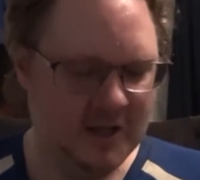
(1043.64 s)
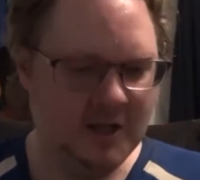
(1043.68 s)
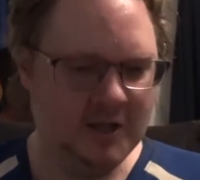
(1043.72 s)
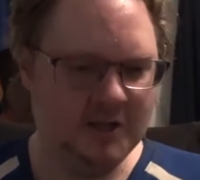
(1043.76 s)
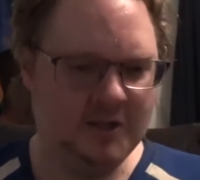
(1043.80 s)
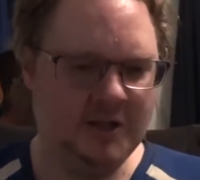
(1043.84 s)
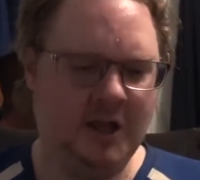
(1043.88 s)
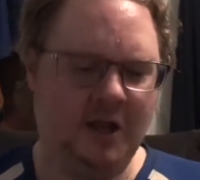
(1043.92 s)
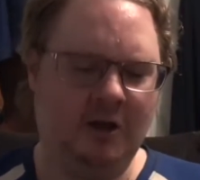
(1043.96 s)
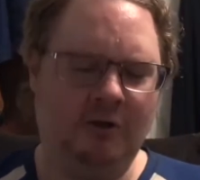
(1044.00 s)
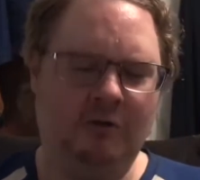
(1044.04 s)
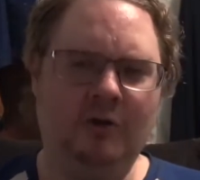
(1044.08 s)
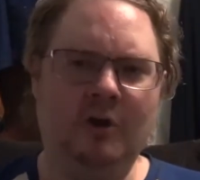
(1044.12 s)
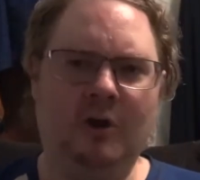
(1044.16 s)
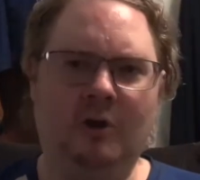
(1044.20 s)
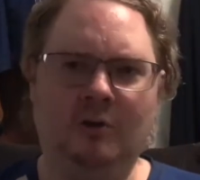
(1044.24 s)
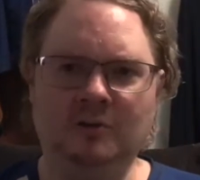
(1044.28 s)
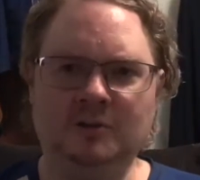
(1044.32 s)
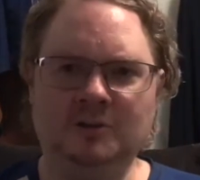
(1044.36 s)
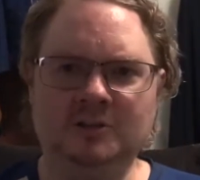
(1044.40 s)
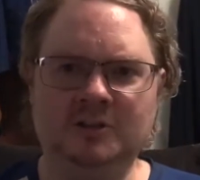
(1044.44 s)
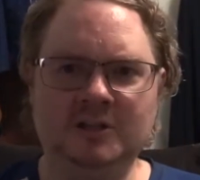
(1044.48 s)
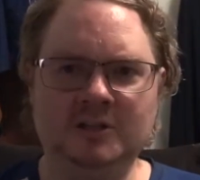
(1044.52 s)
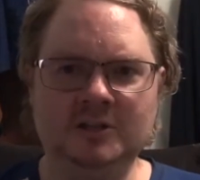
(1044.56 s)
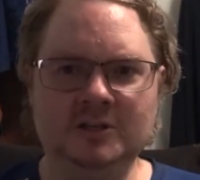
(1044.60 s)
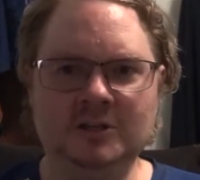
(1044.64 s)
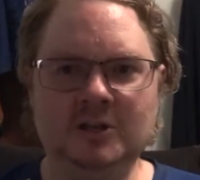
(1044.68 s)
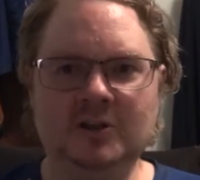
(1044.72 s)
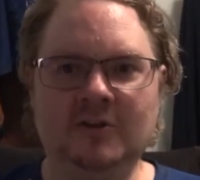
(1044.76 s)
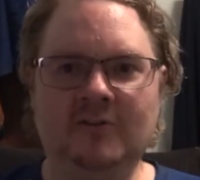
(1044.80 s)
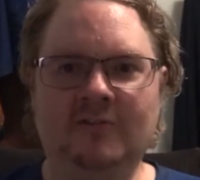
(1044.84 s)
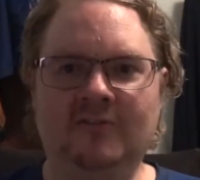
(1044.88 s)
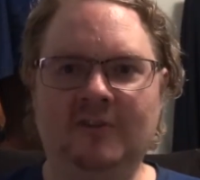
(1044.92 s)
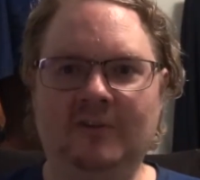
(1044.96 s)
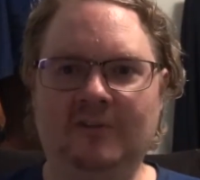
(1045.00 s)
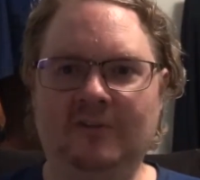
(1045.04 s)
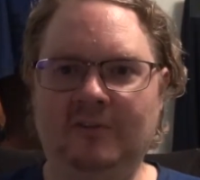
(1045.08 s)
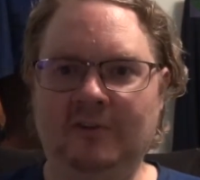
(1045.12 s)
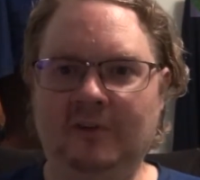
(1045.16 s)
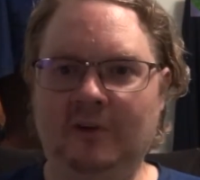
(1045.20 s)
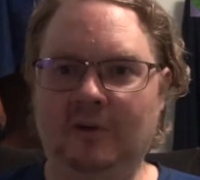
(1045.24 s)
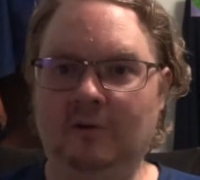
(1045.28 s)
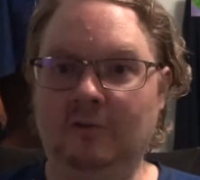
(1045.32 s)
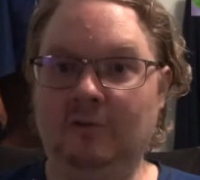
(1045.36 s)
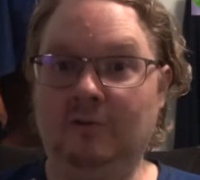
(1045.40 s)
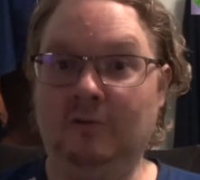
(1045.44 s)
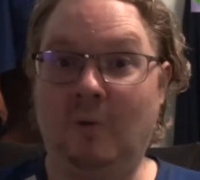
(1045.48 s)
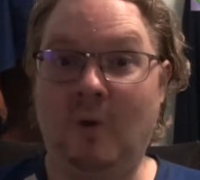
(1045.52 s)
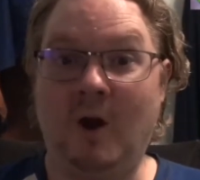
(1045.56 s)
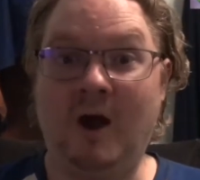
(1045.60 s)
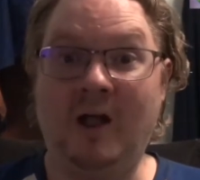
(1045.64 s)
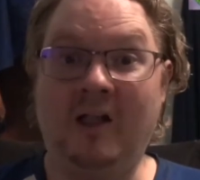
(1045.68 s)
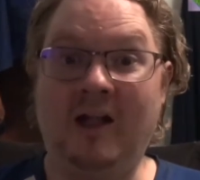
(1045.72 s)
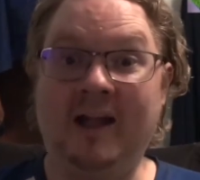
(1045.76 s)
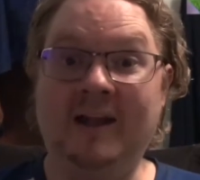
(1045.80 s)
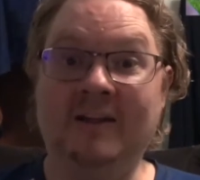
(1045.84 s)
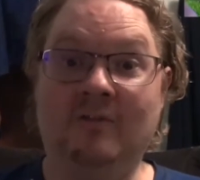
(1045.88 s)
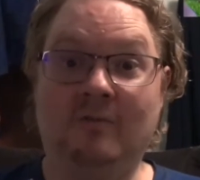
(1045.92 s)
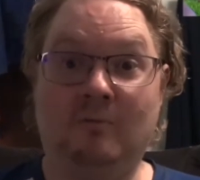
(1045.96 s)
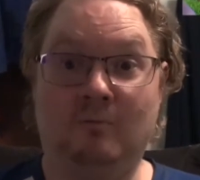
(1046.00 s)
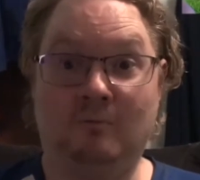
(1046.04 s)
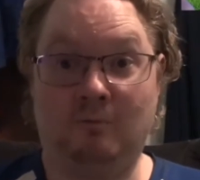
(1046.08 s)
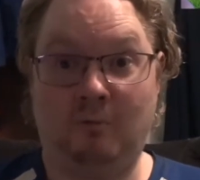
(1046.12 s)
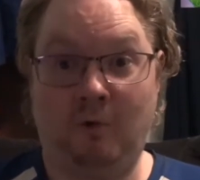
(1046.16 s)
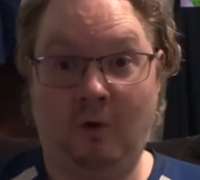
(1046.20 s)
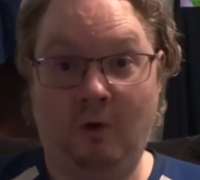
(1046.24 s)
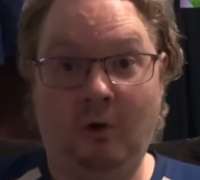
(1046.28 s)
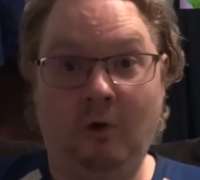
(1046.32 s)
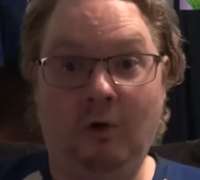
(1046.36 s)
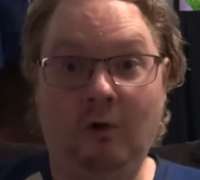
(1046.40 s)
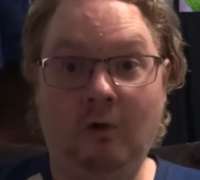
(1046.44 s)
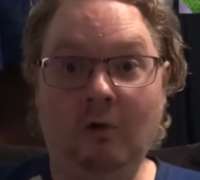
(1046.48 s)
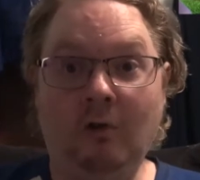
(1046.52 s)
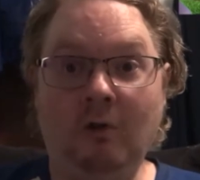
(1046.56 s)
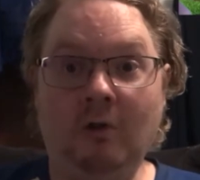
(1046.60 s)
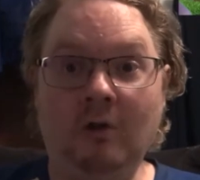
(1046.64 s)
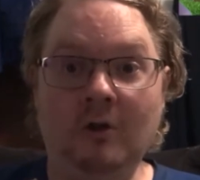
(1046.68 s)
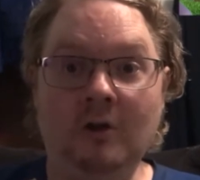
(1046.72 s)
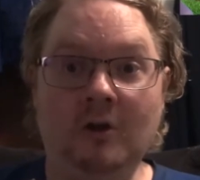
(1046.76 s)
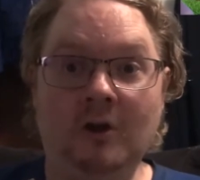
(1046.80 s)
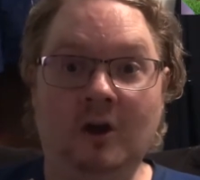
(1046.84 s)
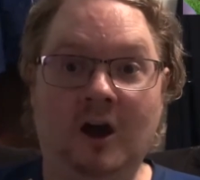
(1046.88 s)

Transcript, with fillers: yeah, no, she's gonna fulfill Twilight's role